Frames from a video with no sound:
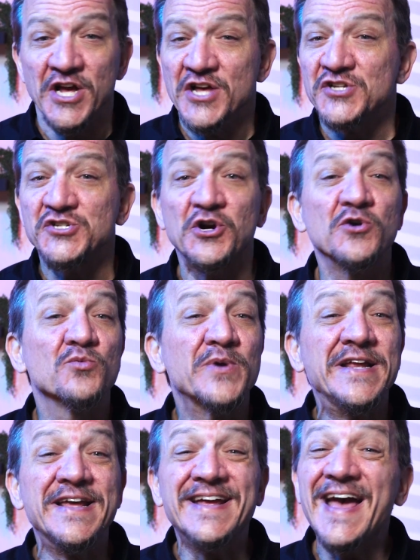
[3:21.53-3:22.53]
start
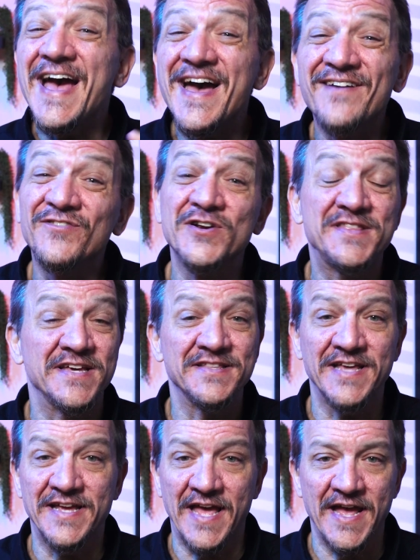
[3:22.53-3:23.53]
reading everything
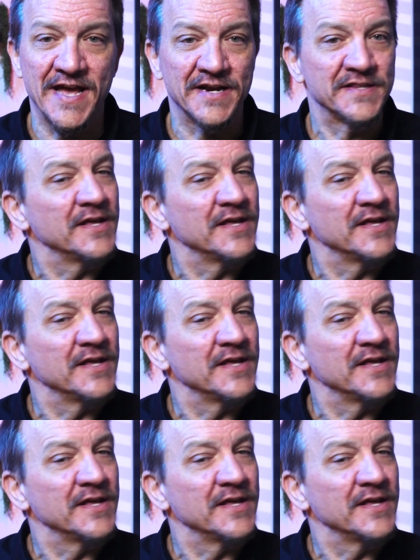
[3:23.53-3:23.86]
they can.